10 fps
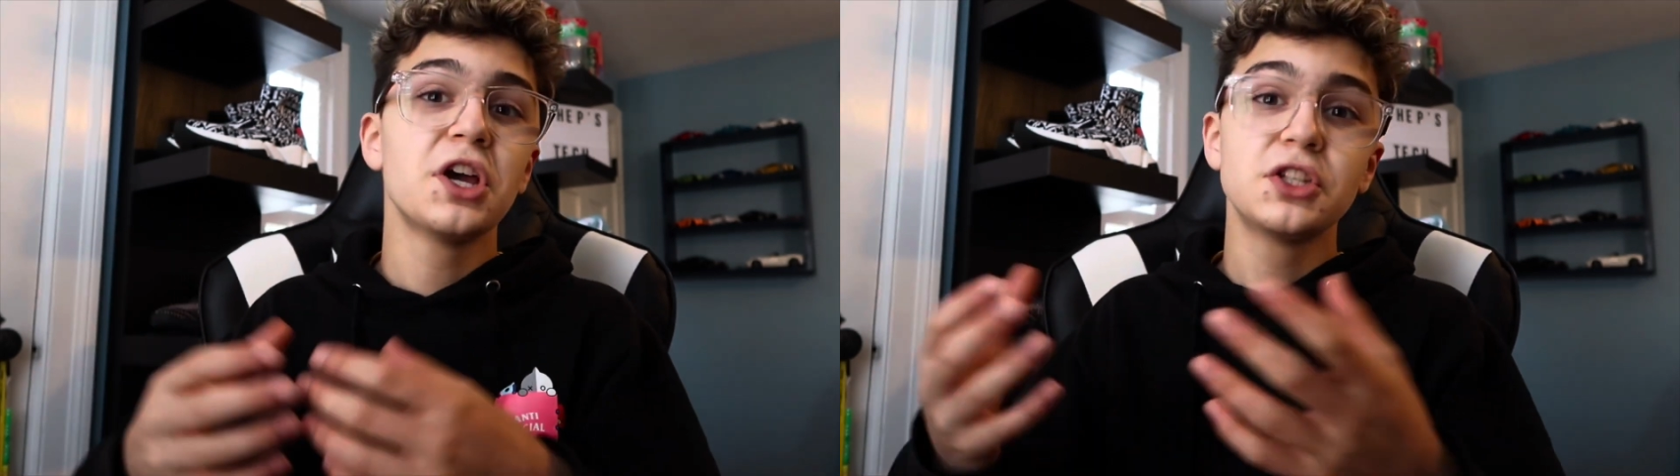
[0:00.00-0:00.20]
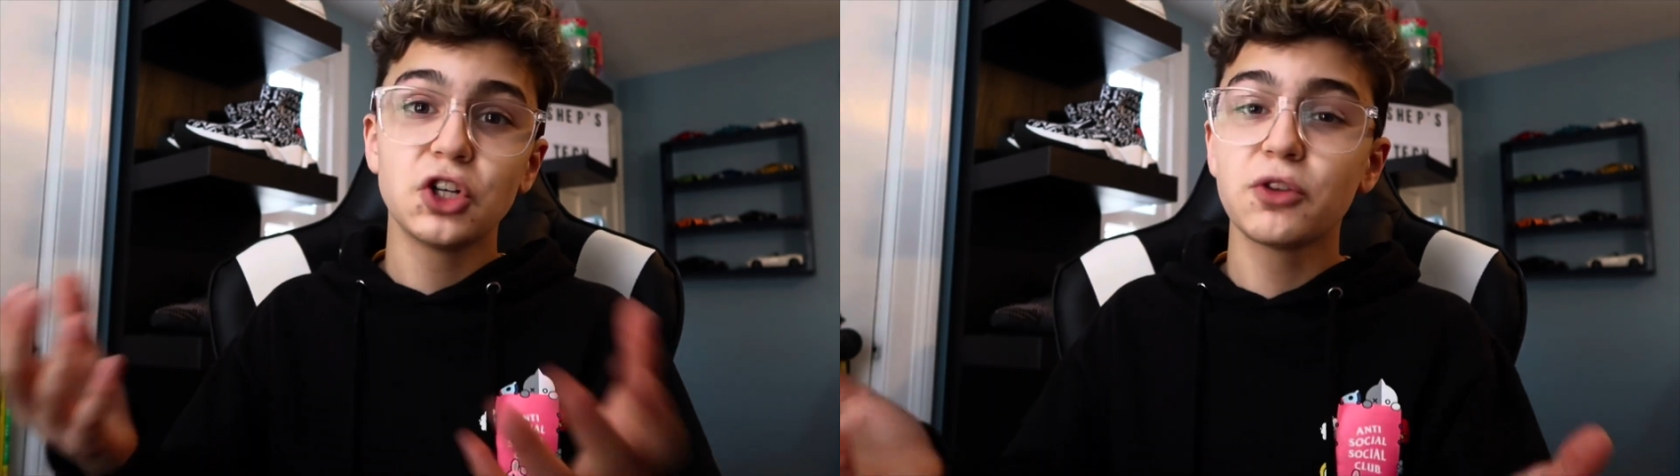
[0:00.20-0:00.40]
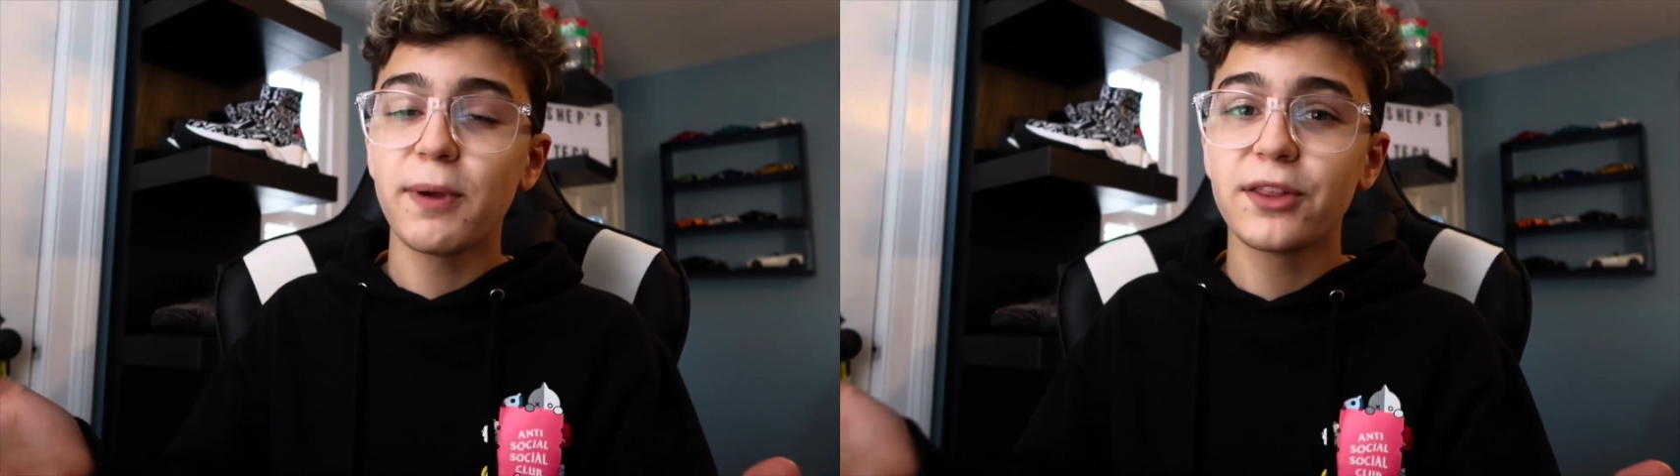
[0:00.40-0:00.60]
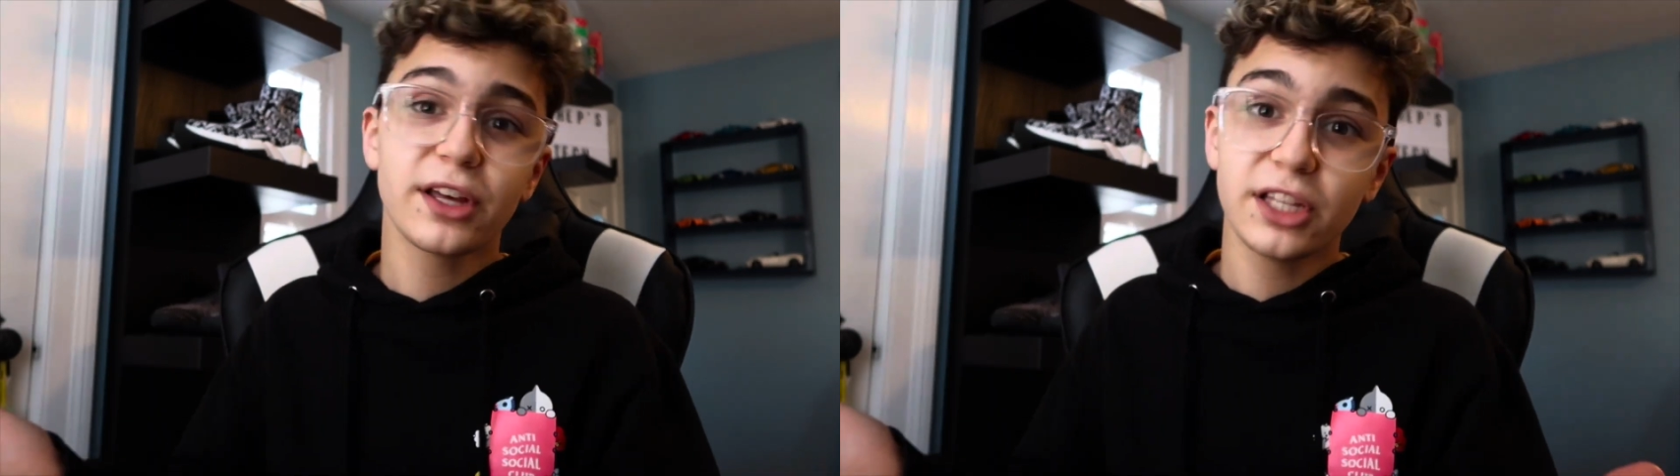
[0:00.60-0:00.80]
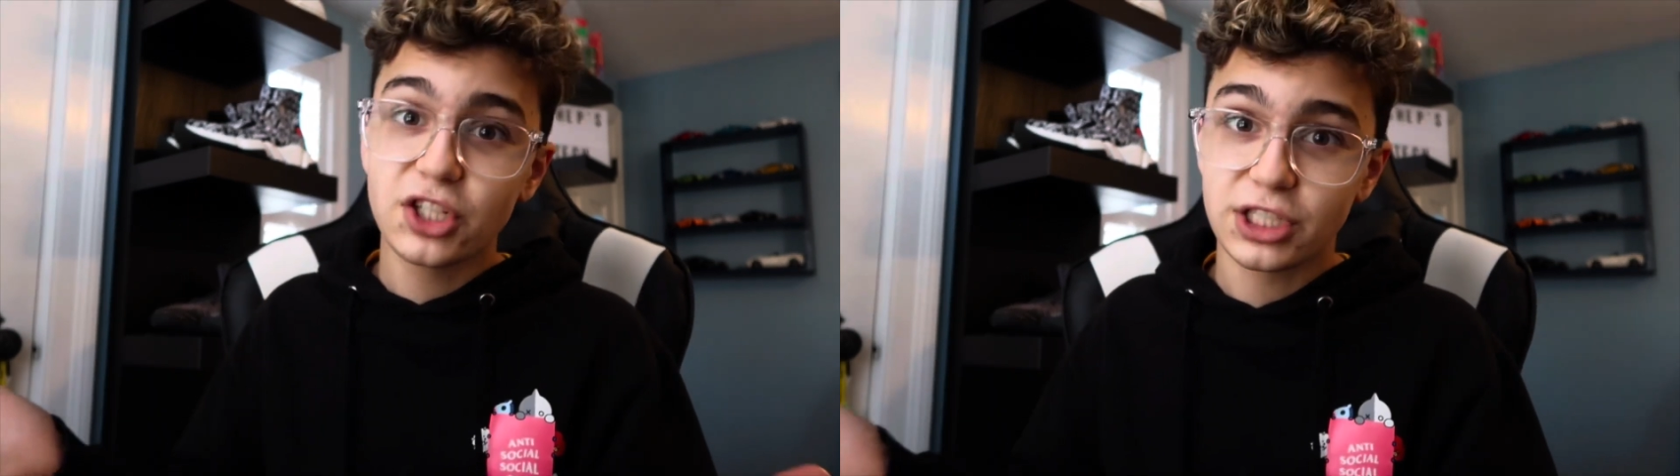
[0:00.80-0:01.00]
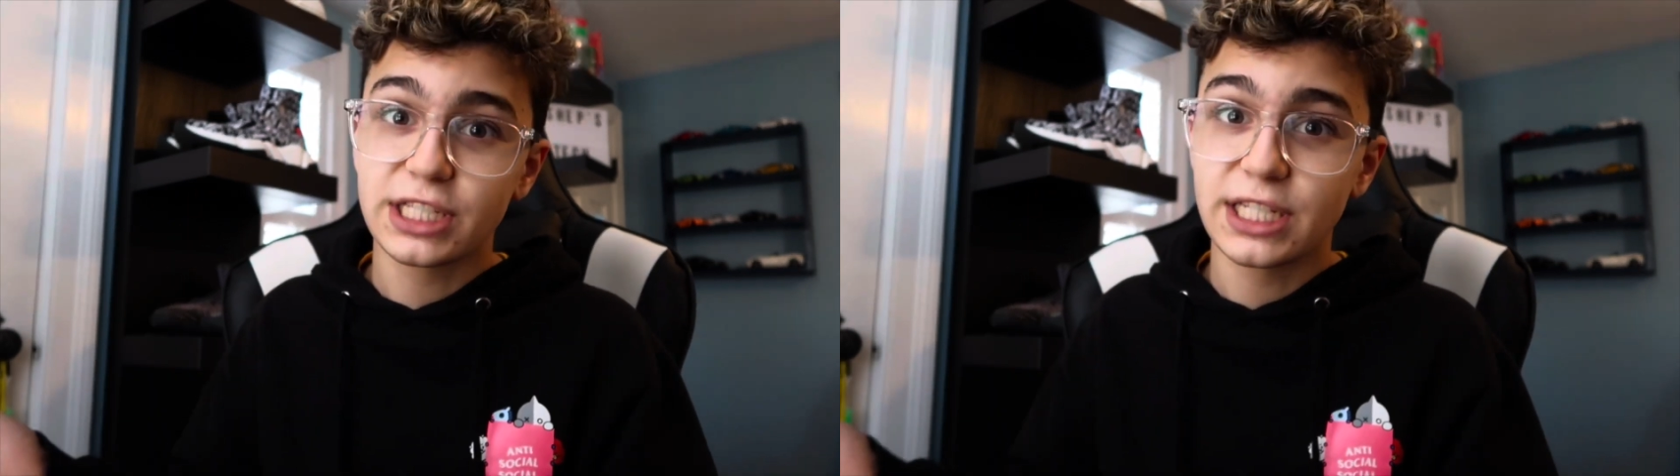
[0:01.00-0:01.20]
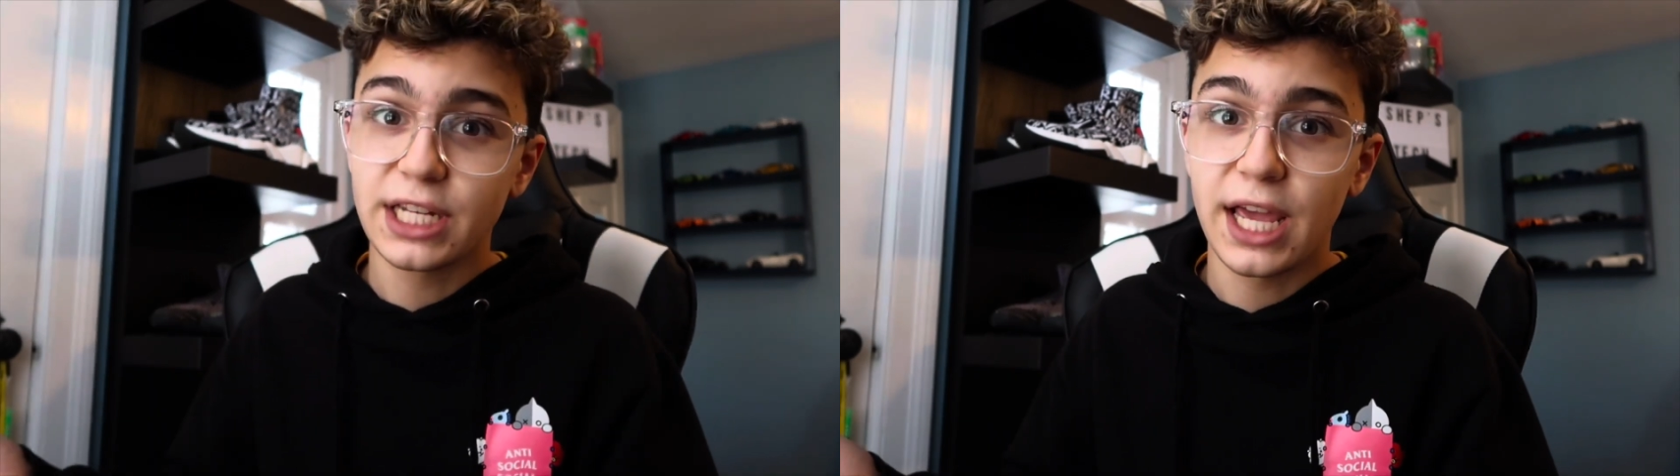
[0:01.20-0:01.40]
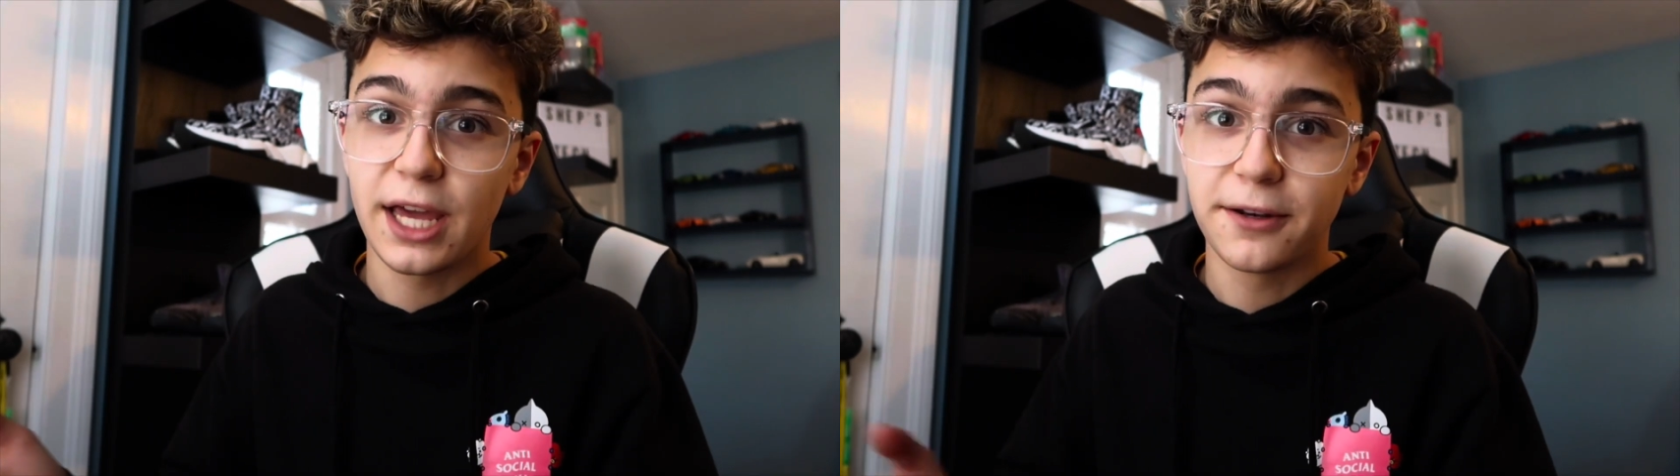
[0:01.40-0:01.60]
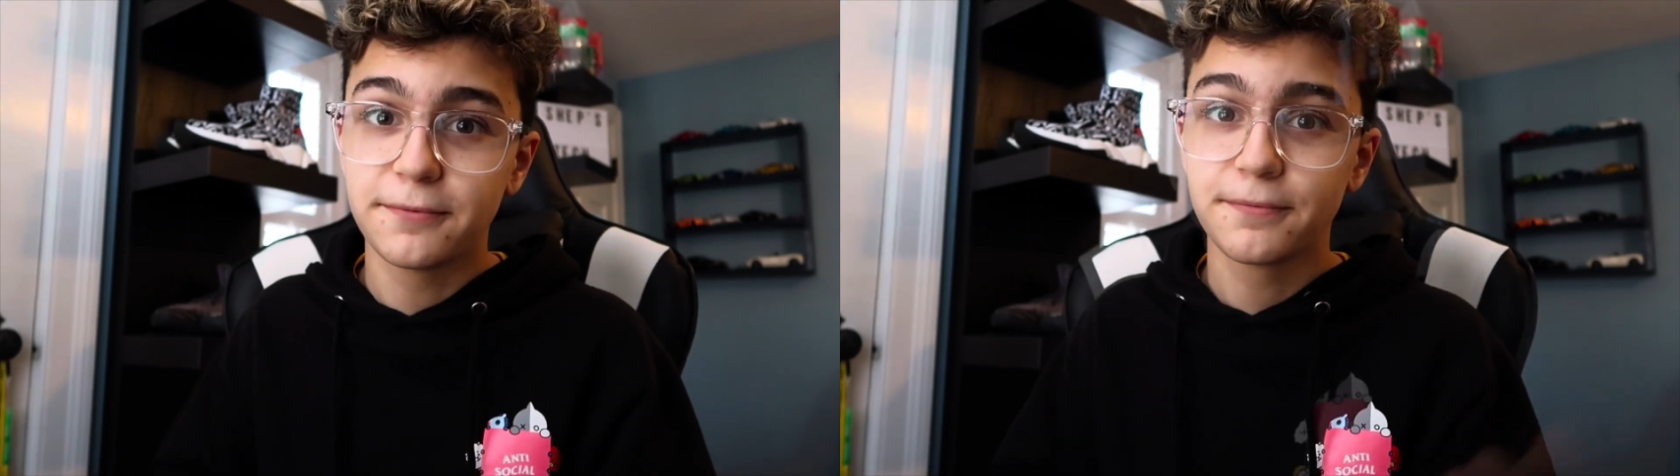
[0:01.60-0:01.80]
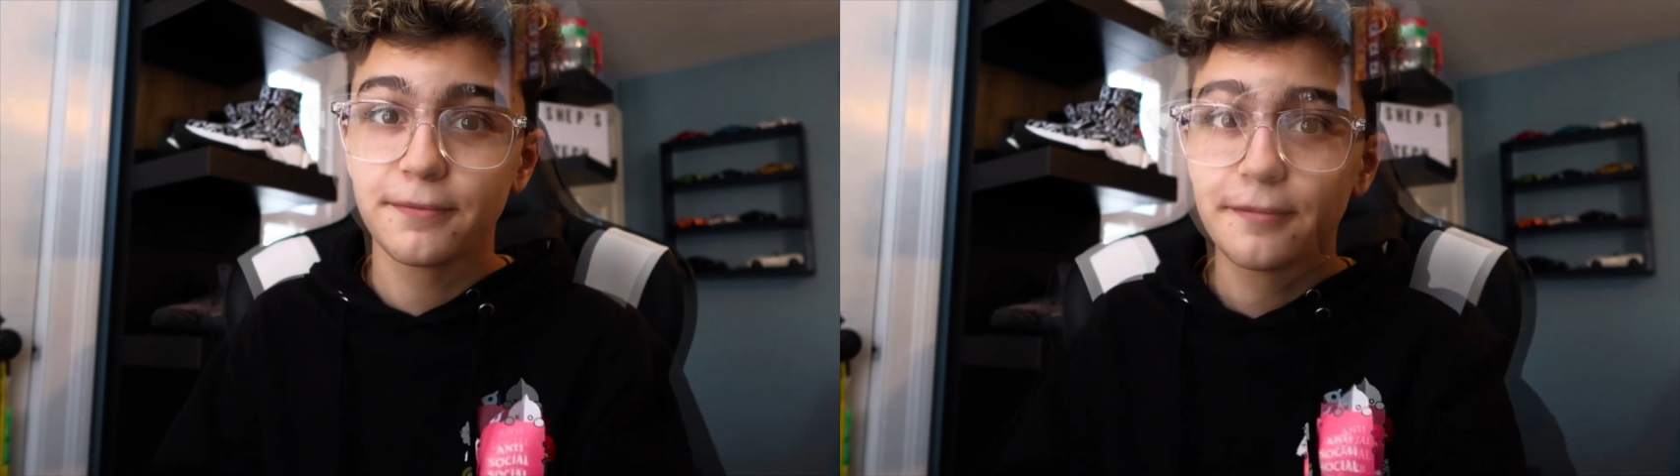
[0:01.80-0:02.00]
So it's basically just a sedan.
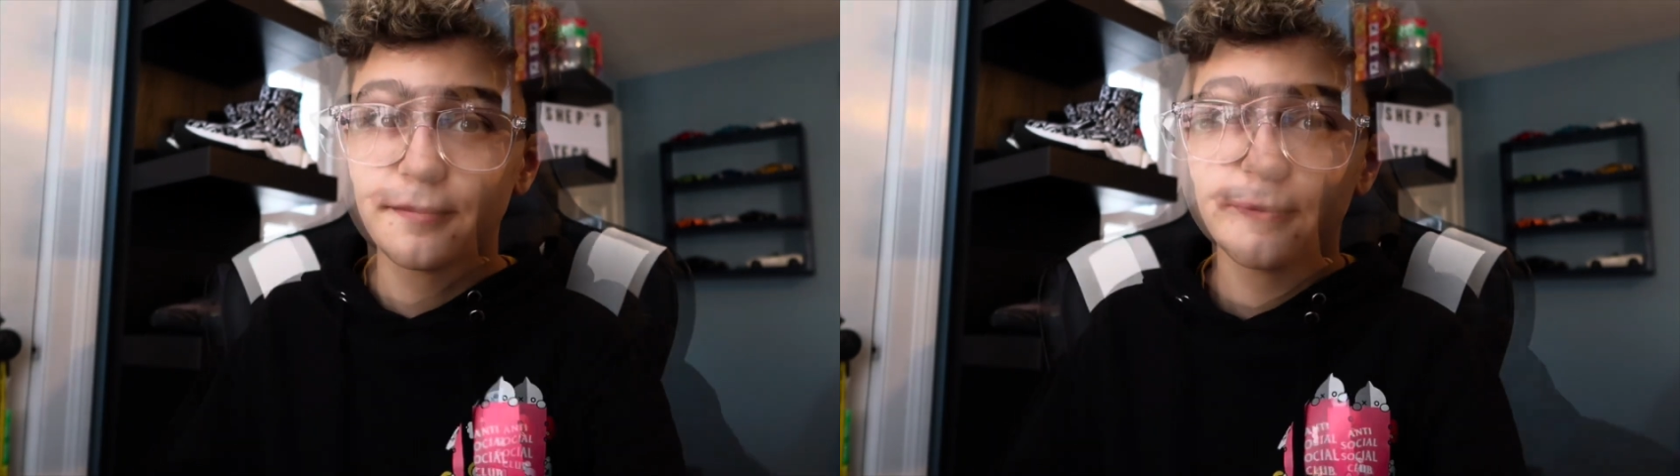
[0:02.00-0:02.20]
3